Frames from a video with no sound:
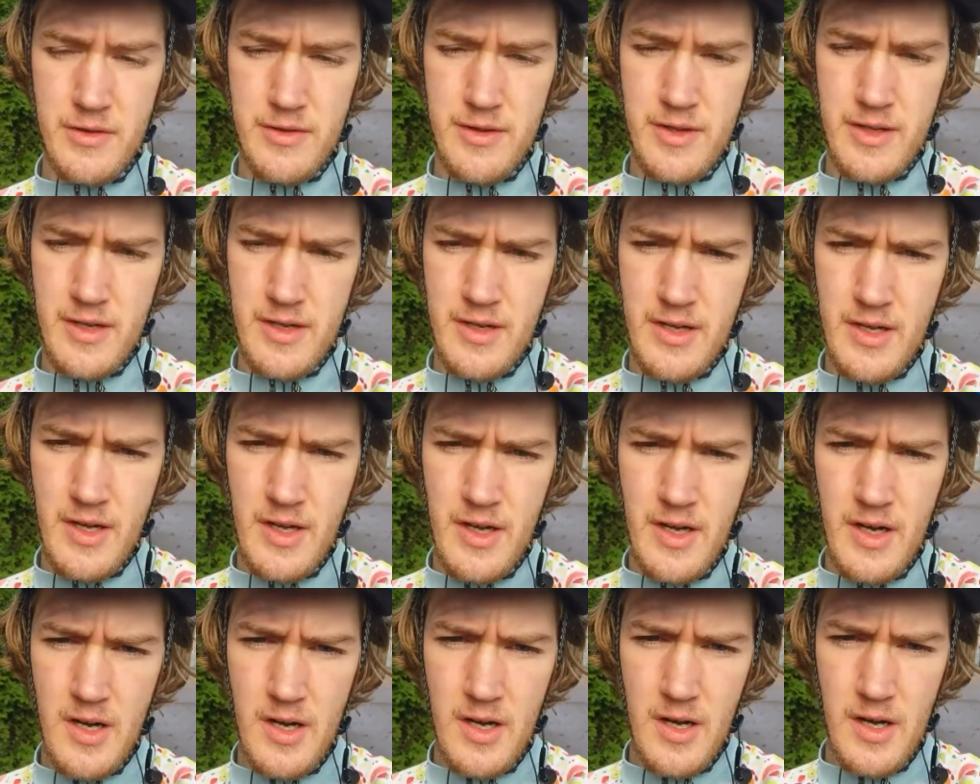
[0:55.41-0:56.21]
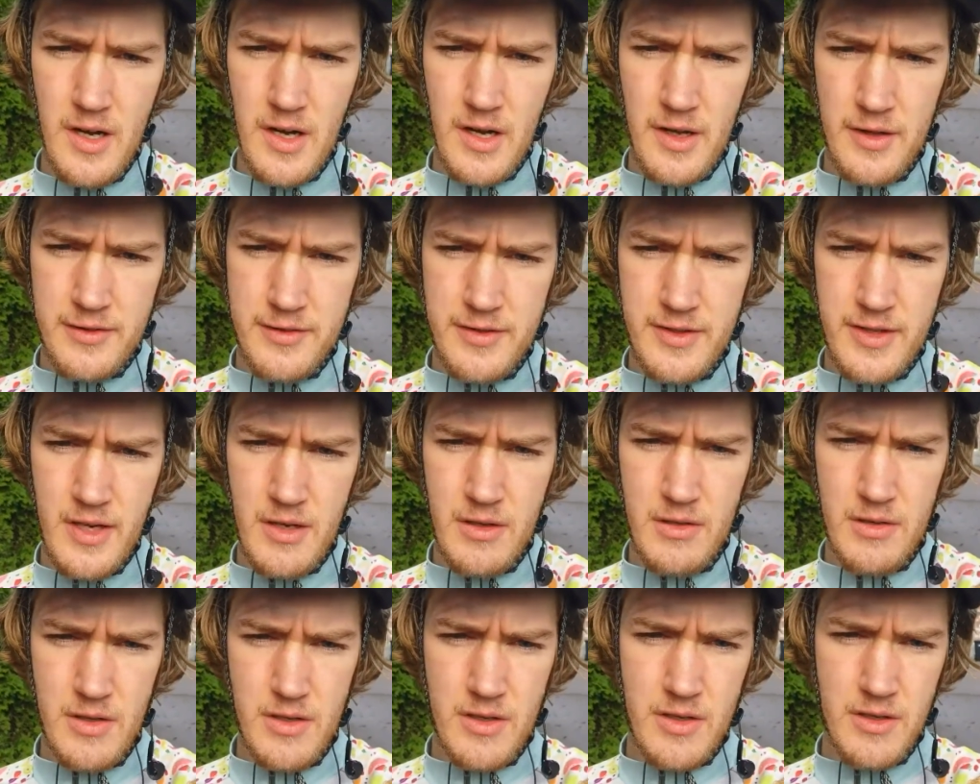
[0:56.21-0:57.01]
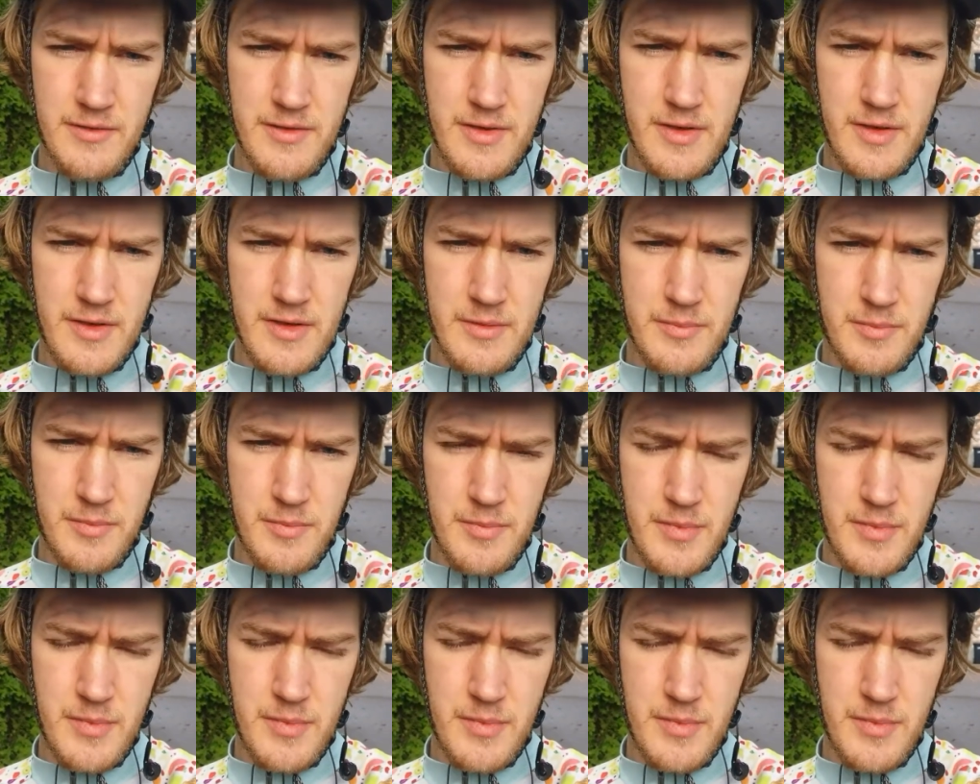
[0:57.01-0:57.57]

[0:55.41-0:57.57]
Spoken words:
Then I'll see how long of a